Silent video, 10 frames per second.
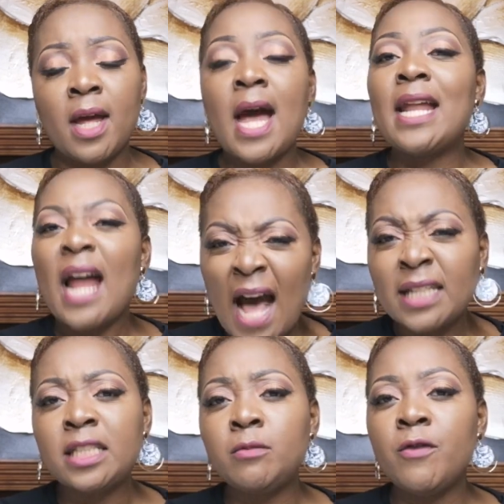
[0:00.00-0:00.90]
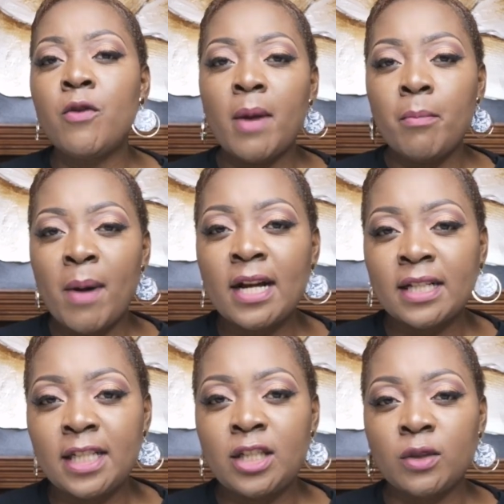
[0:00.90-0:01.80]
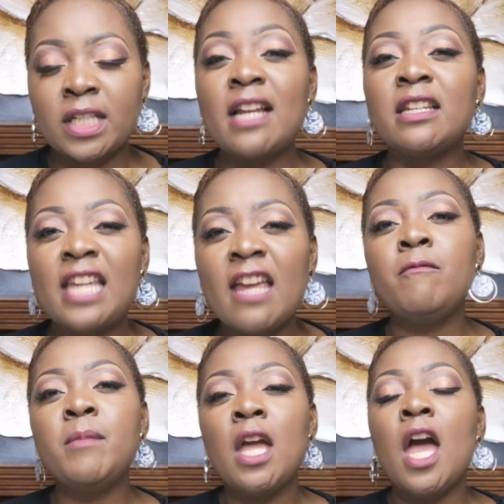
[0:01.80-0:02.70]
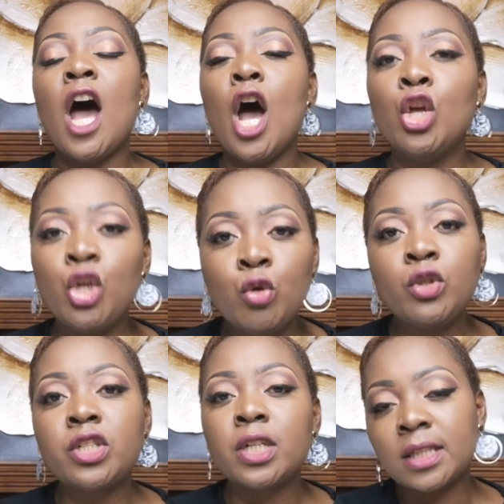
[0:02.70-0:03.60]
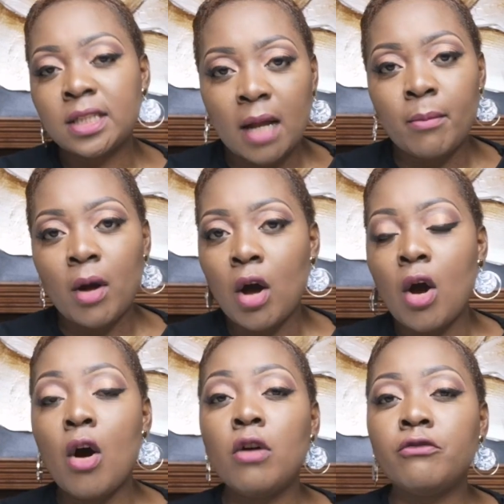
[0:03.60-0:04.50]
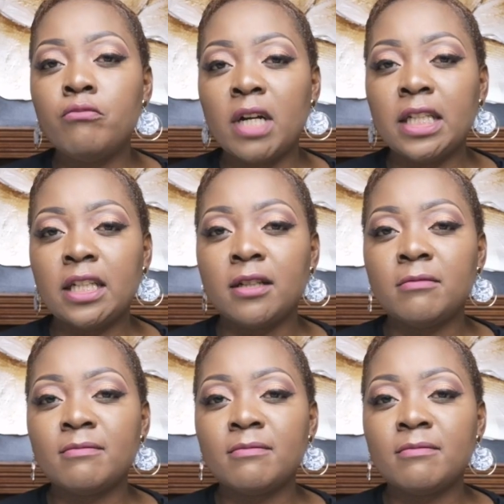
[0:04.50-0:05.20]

and asked me for my bank details and gave me a huge sum of money.